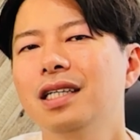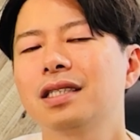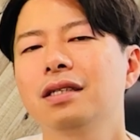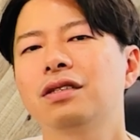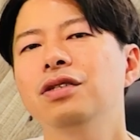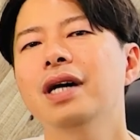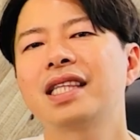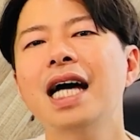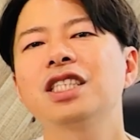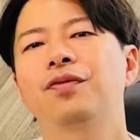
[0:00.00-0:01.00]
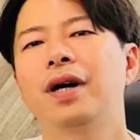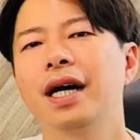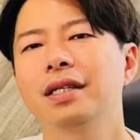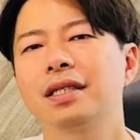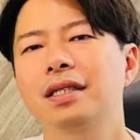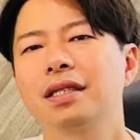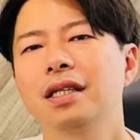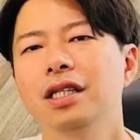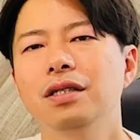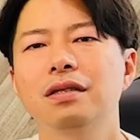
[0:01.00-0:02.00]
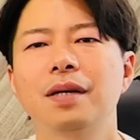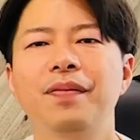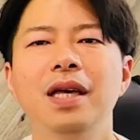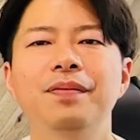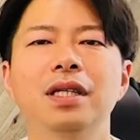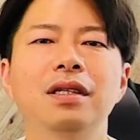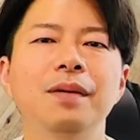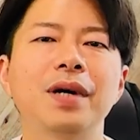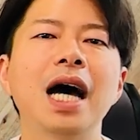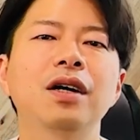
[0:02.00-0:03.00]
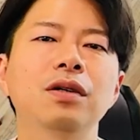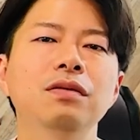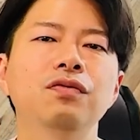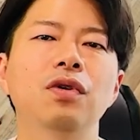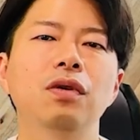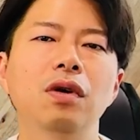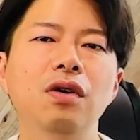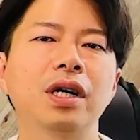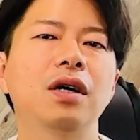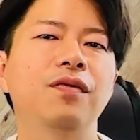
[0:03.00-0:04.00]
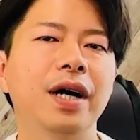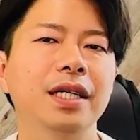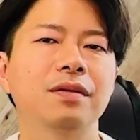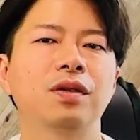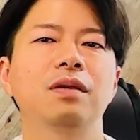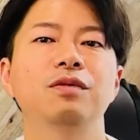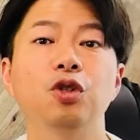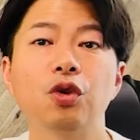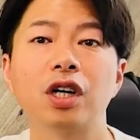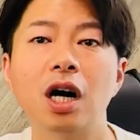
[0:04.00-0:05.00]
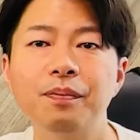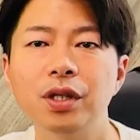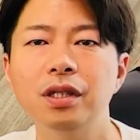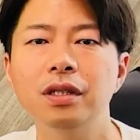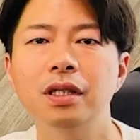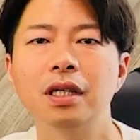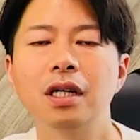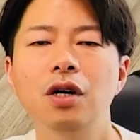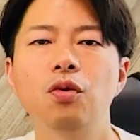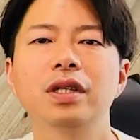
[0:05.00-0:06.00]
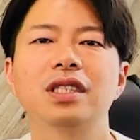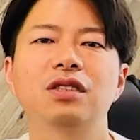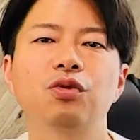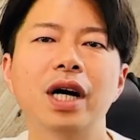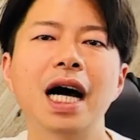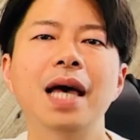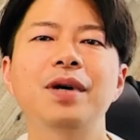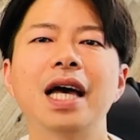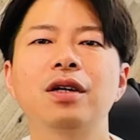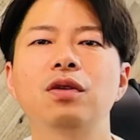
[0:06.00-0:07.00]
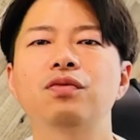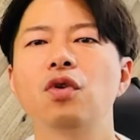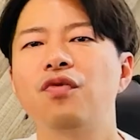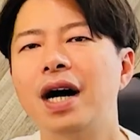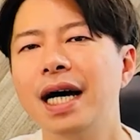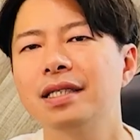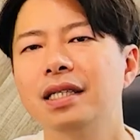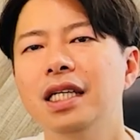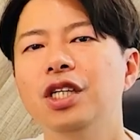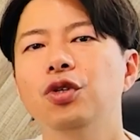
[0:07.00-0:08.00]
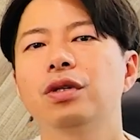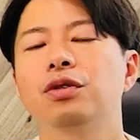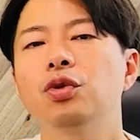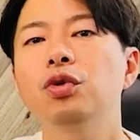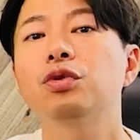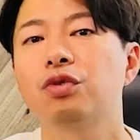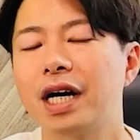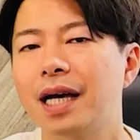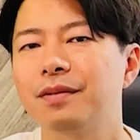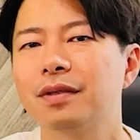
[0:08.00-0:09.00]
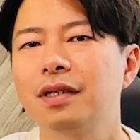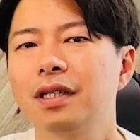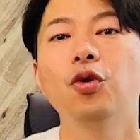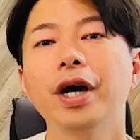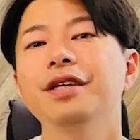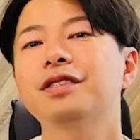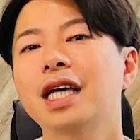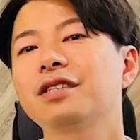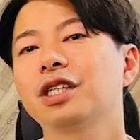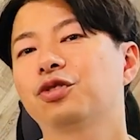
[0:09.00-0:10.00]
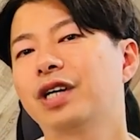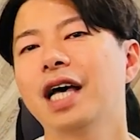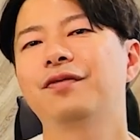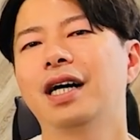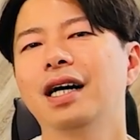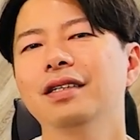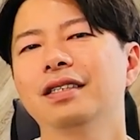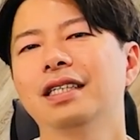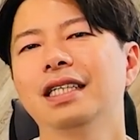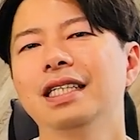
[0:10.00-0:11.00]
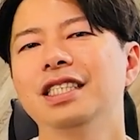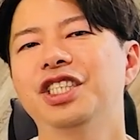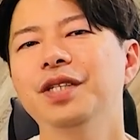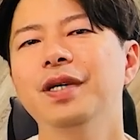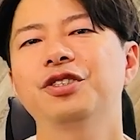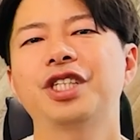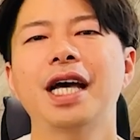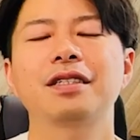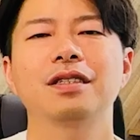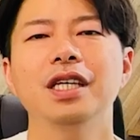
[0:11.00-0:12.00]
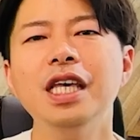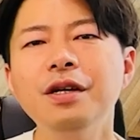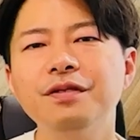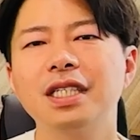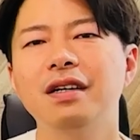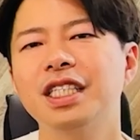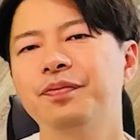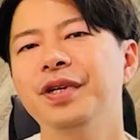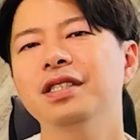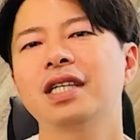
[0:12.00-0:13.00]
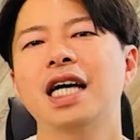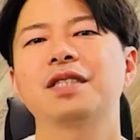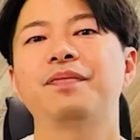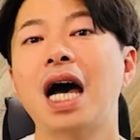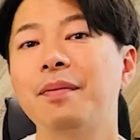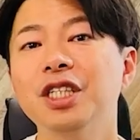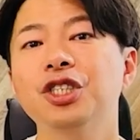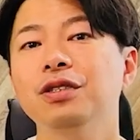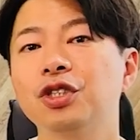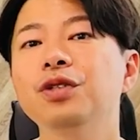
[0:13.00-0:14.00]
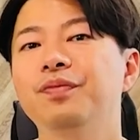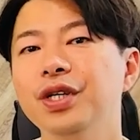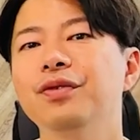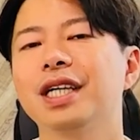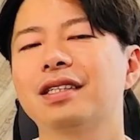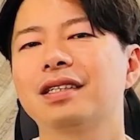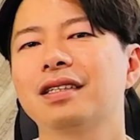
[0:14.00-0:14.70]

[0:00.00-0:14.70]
So to attach files, use the paperclip icon for local files from your computer or the drive icon for files in your Google Drive. When you send a drive file, Gmail checks if the recipient has permission to view it.